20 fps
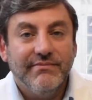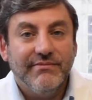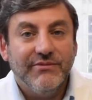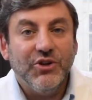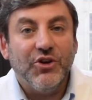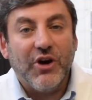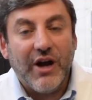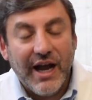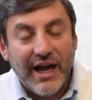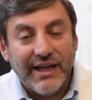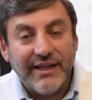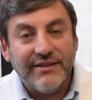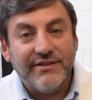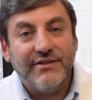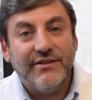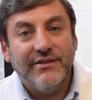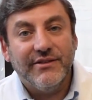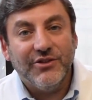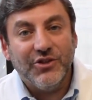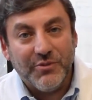your
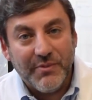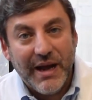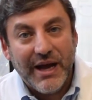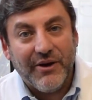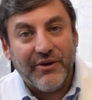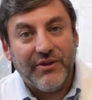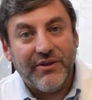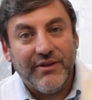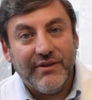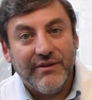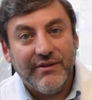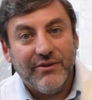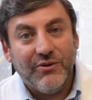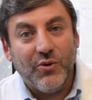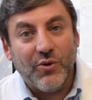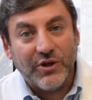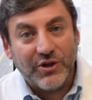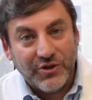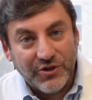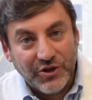eyes, your mouth,
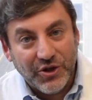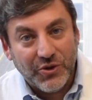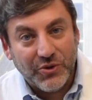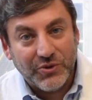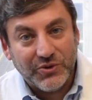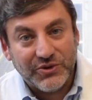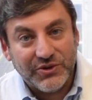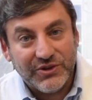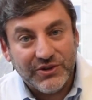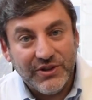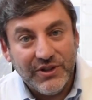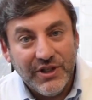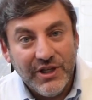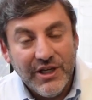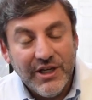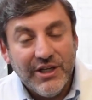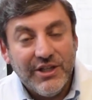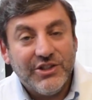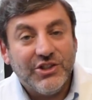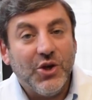or your nose.
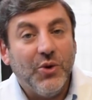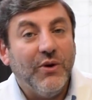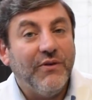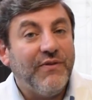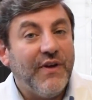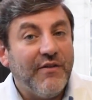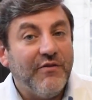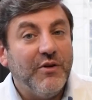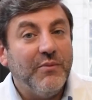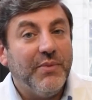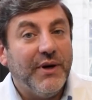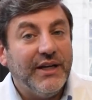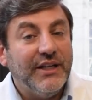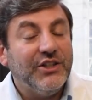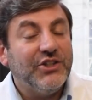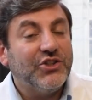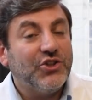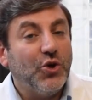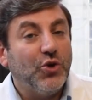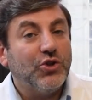So if
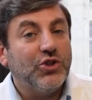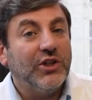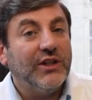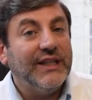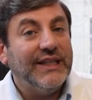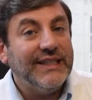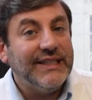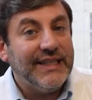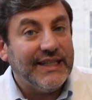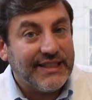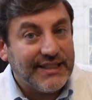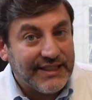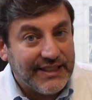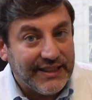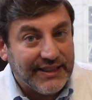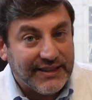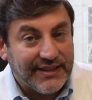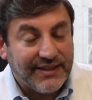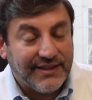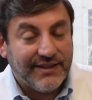everybody's socially
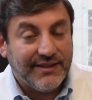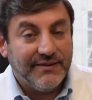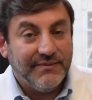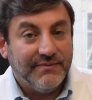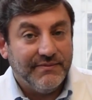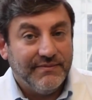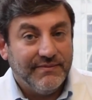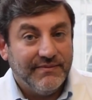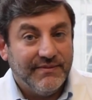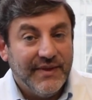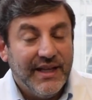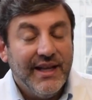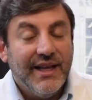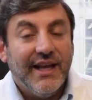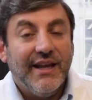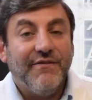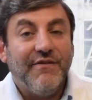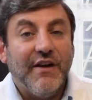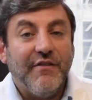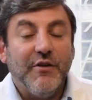distanced,
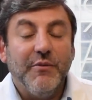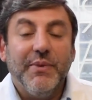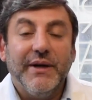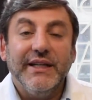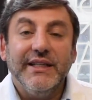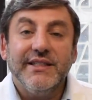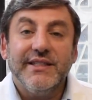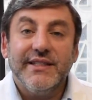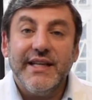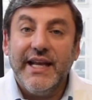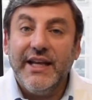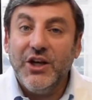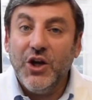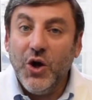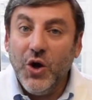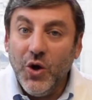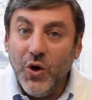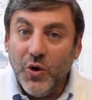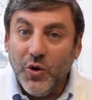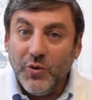if everybody stayed
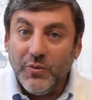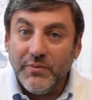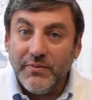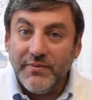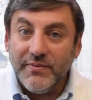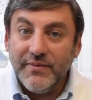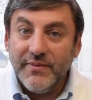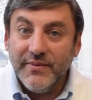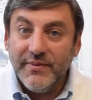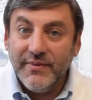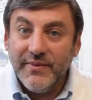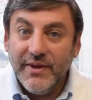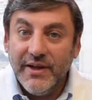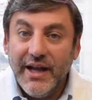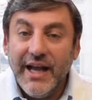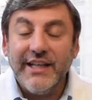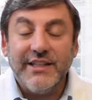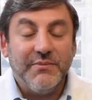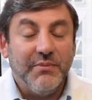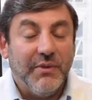home
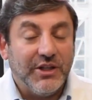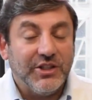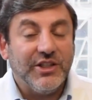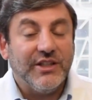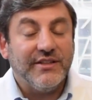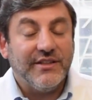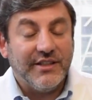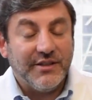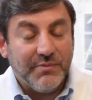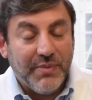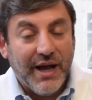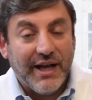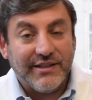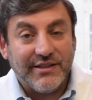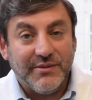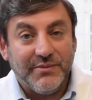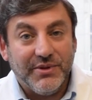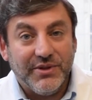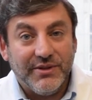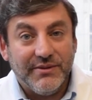as much as is
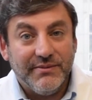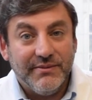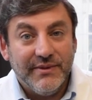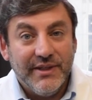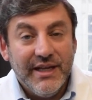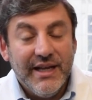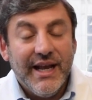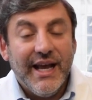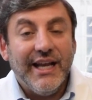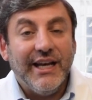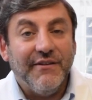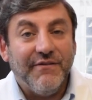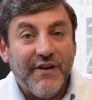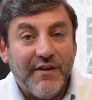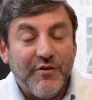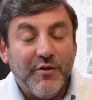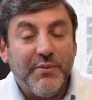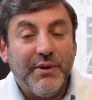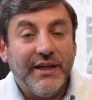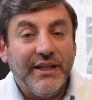possible, and if
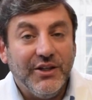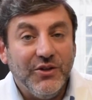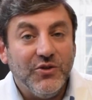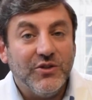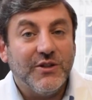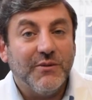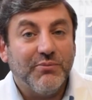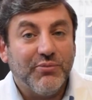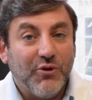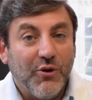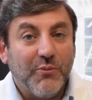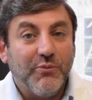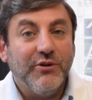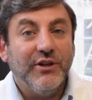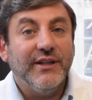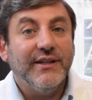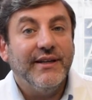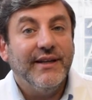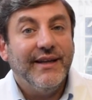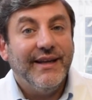everybody used
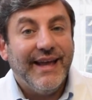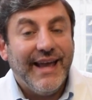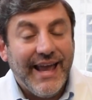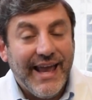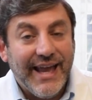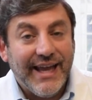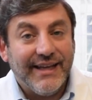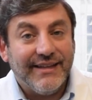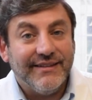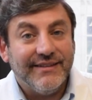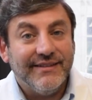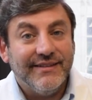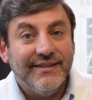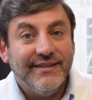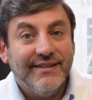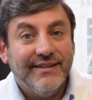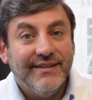appropriate hand